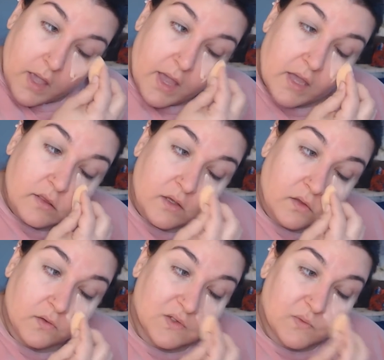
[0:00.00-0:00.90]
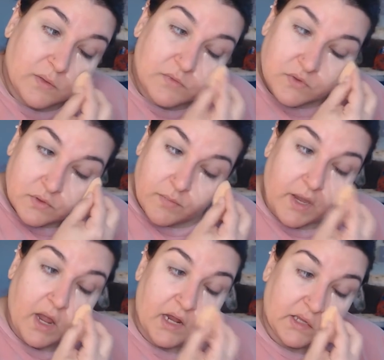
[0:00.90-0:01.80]
and the only reason why I'm doing
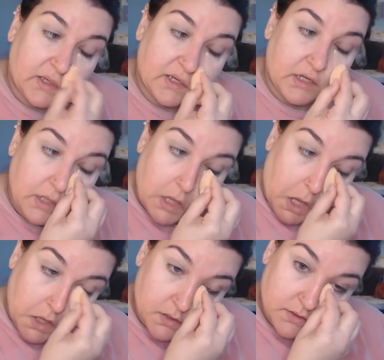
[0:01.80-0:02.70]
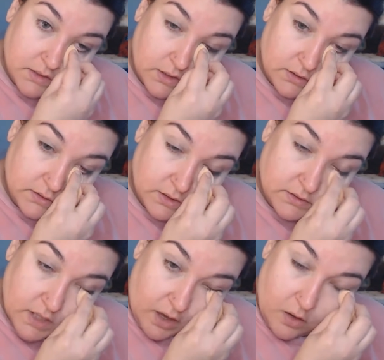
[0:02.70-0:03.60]
my eyelid is it
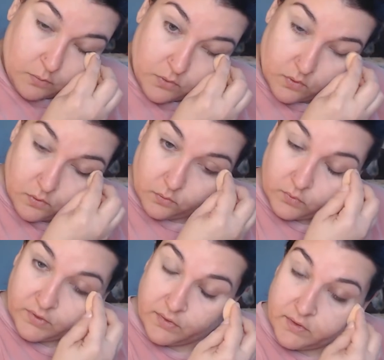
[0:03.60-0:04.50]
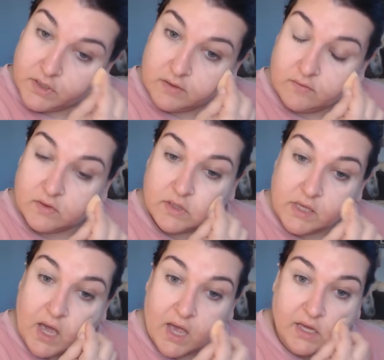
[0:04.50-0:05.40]
does help with even
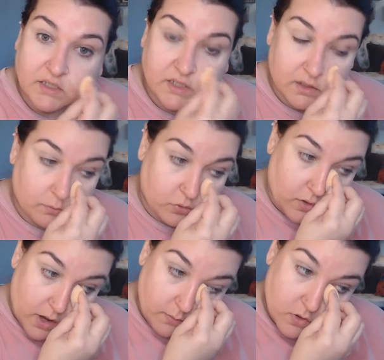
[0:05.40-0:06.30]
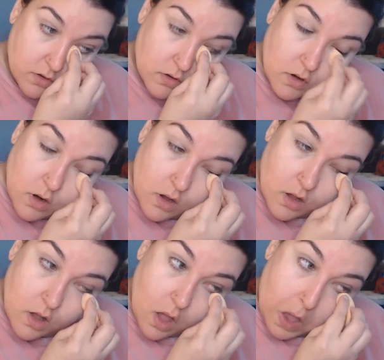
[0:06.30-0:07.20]
the eyeshadow primer
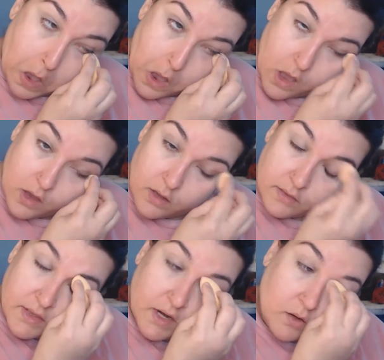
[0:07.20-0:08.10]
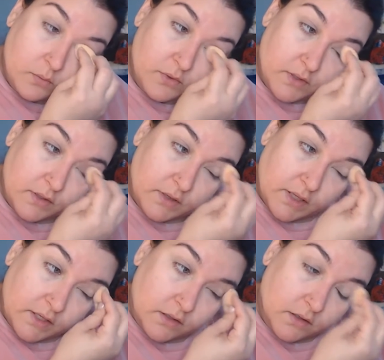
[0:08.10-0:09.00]
that I would put on
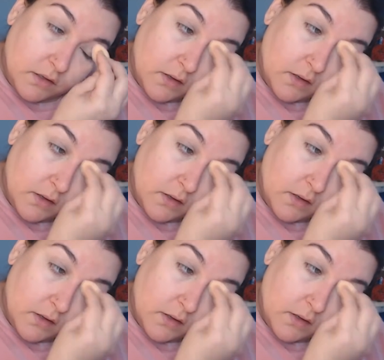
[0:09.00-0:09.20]
later.